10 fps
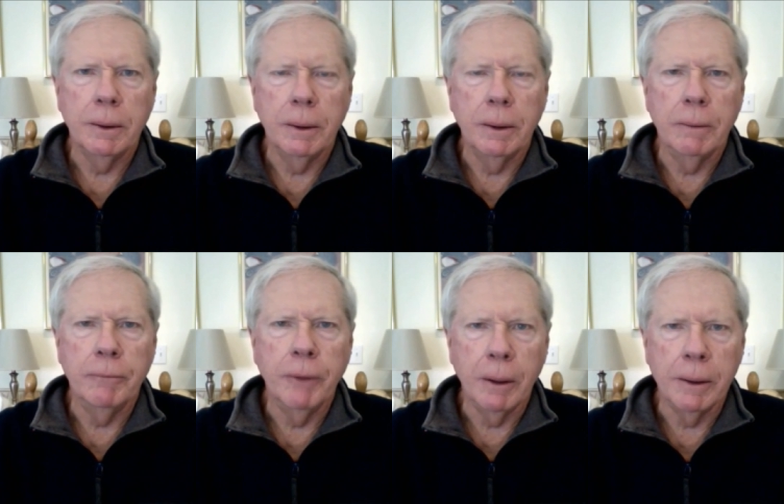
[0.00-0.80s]
uh
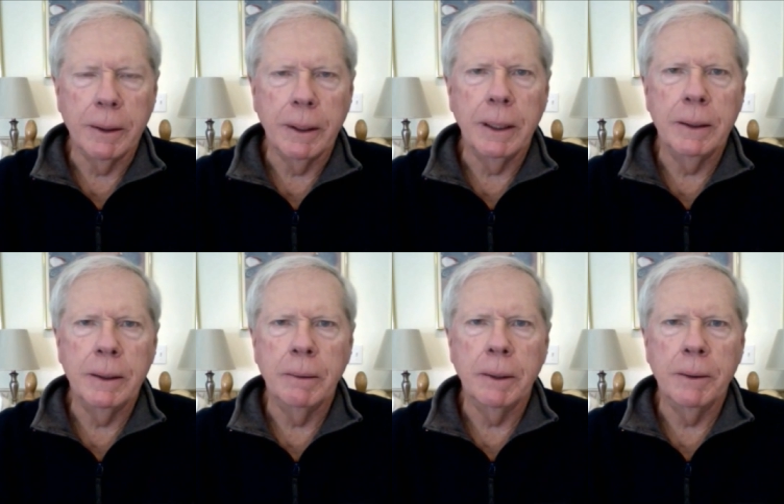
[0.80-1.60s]
villain in
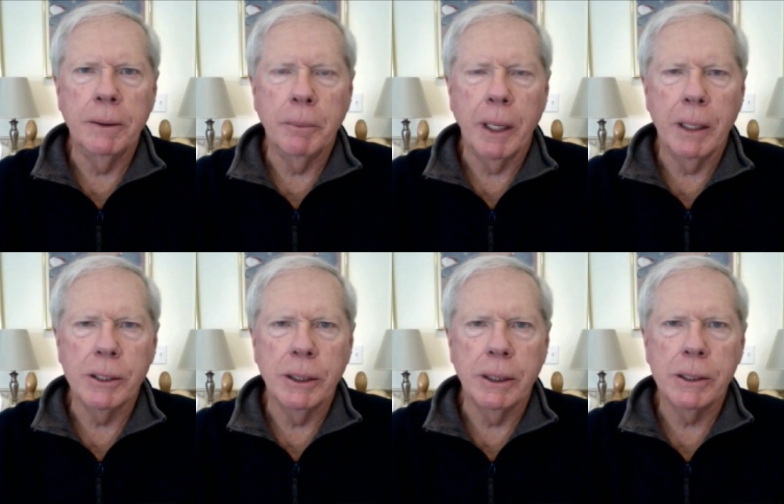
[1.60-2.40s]
the, in the
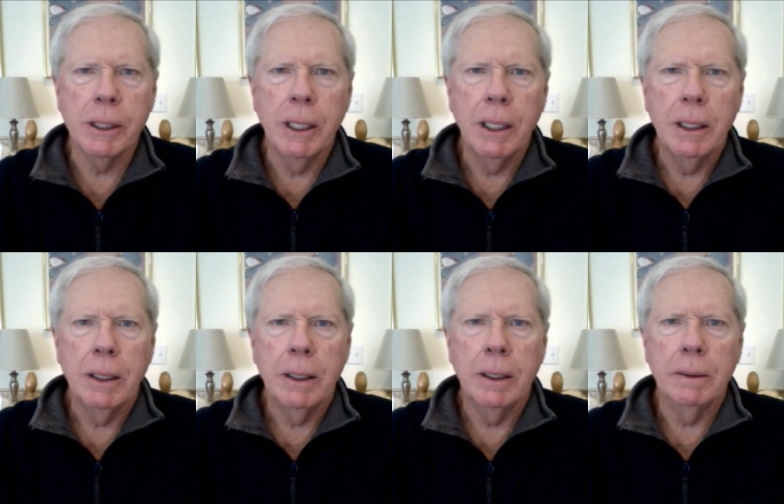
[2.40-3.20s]
process.
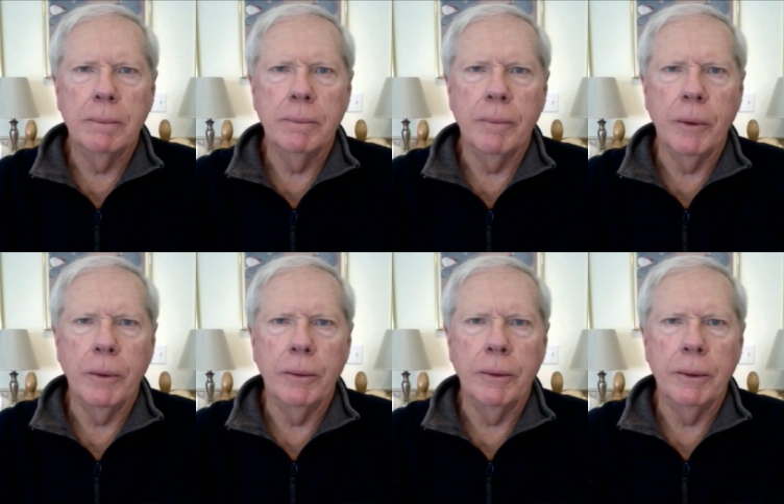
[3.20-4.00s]

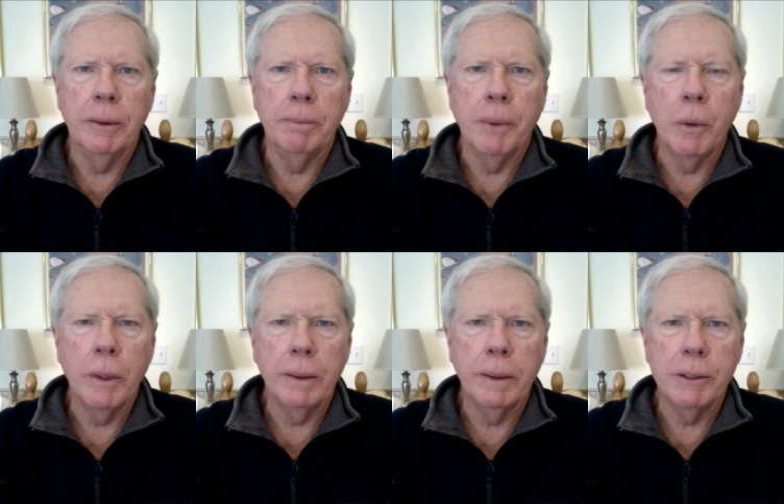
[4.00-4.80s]
the
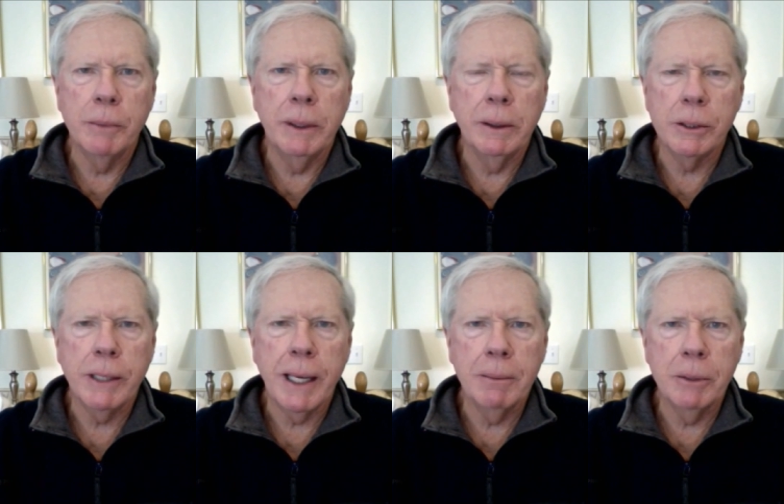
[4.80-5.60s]
point that's being
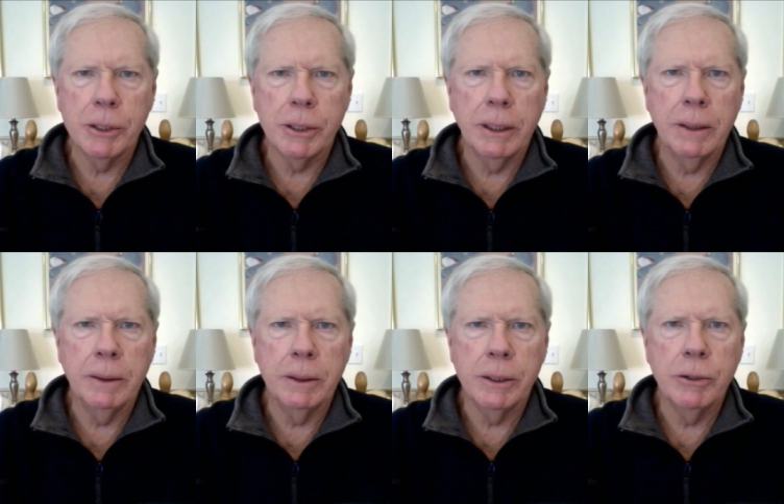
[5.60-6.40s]
established
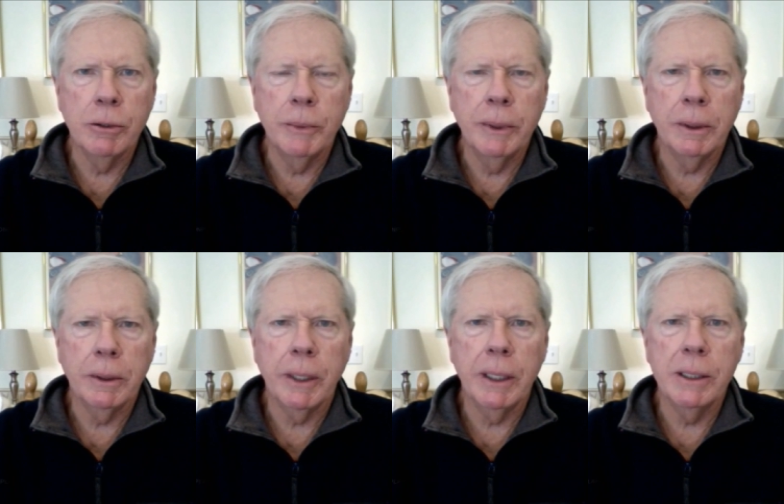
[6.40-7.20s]
in this European
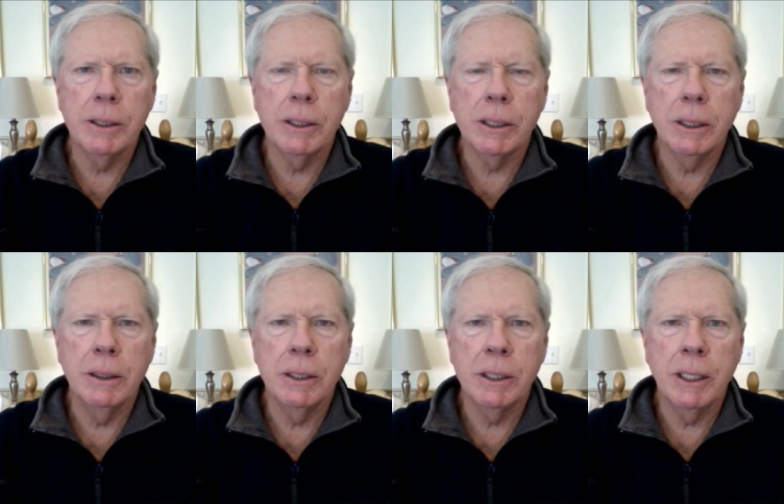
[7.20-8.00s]
crisis
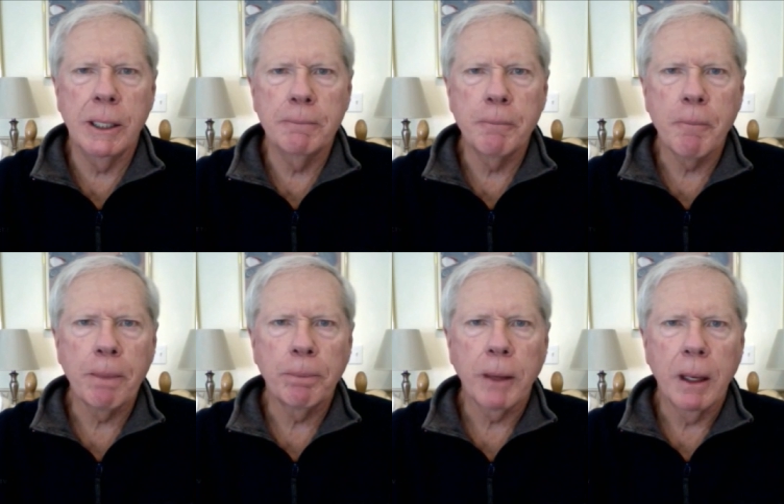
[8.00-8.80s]
is that
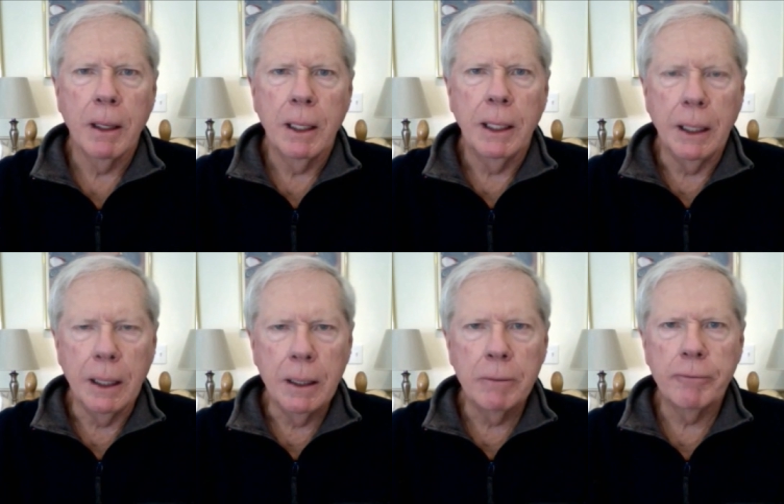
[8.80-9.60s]

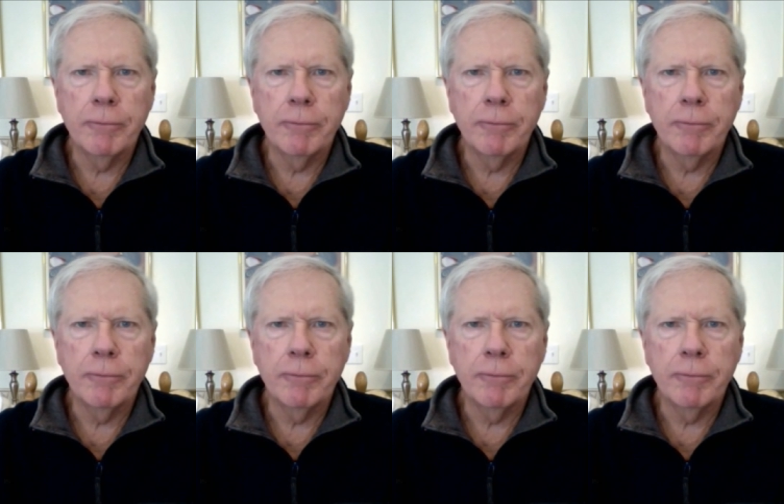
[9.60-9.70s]
if